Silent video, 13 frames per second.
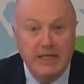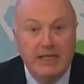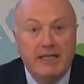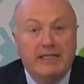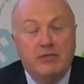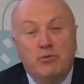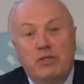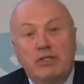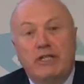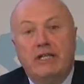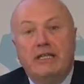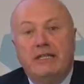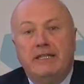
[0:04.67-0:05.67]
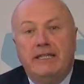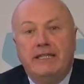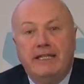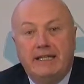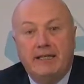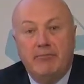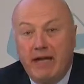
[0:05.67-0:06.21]
this one in the
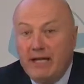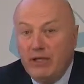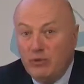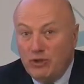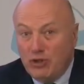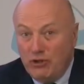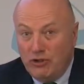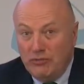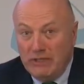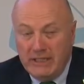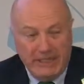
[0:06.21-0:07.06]
bioeconomy